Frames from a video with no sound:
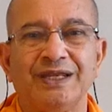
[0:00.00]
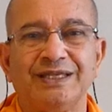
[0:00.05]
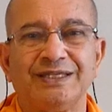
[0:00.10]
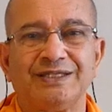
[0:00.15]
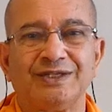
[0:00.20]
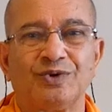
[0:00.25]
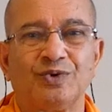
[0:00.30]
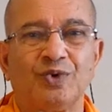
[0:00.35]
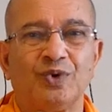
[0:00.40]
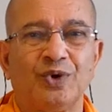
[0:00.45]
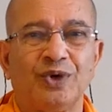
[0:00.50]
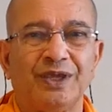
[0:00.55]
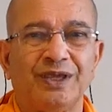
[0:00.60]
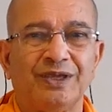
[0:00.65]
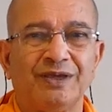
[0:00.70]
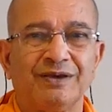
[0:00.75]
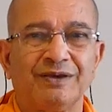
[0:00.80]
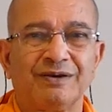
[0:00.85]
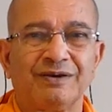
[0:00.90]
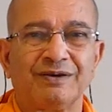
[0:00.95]
is he
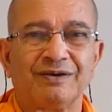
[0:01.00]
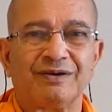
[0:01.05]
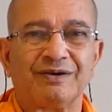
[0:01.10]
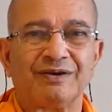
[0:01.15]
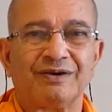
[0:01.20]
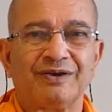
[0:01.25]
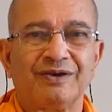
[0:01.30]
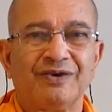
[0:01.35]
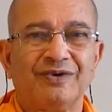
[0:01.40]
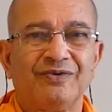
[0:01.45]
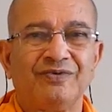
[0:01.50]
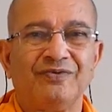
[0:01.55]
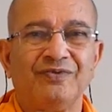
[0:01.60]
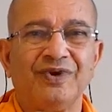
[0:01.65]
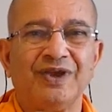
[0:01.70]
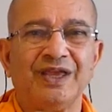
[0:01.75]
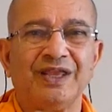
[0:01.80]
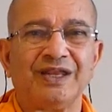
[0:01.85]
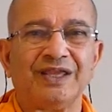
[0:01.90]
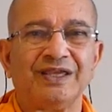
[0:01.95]
going,
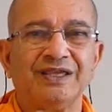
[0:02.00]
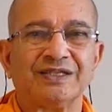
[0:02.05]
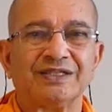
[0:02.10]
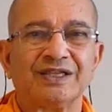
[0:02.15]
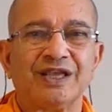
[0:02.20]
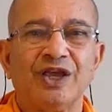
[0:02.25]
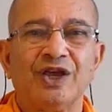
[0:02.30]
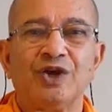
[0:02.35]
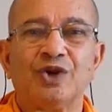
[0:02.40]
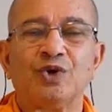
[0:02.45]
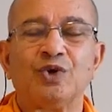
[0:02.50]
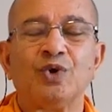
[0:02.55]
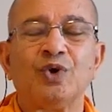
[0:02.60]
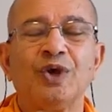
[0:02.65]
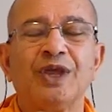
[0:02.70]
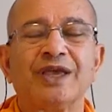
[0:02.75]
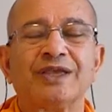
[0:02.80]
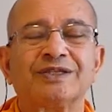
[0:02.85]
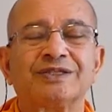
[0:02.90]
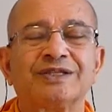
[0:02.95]
where he is. No
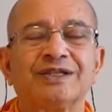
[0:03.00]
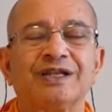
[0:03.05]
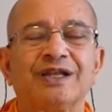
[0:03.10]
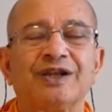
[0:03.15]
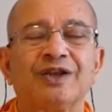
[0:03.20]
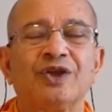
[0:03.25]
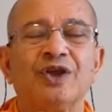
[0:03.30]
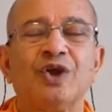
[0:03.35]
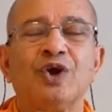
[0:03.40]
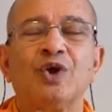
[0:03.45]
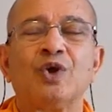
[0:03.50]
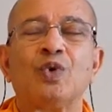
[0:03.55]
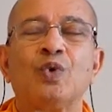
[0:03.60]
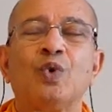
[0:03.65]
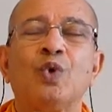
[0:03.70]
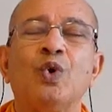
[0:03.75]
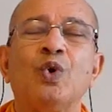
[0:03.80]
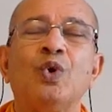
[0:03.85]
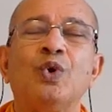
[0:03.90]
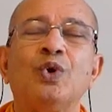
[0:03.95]
external,
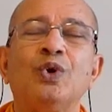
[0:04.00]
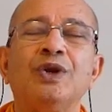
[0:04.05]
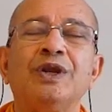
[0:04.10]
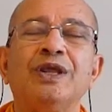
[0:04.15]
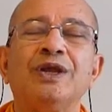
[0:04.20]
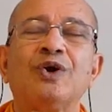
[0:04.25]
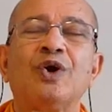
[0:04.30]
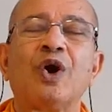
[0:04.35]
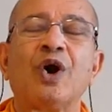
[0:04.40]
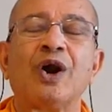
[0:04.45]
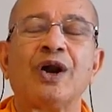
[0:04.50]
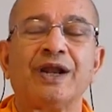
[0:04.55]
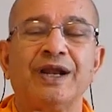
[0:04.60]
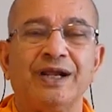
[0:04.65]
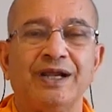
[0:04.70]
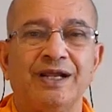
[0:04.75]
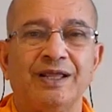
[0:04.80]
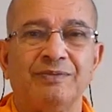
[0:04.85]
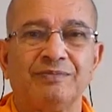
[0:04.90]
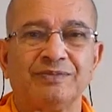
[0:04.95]
only God
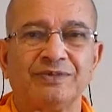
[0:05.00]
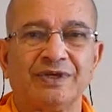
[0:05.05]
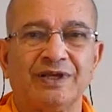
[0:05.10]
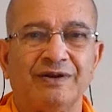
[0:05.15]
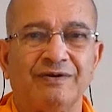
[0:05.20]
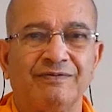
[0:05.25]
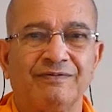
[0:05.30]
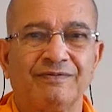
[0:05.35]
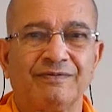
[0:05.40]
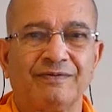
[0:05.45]
and himself.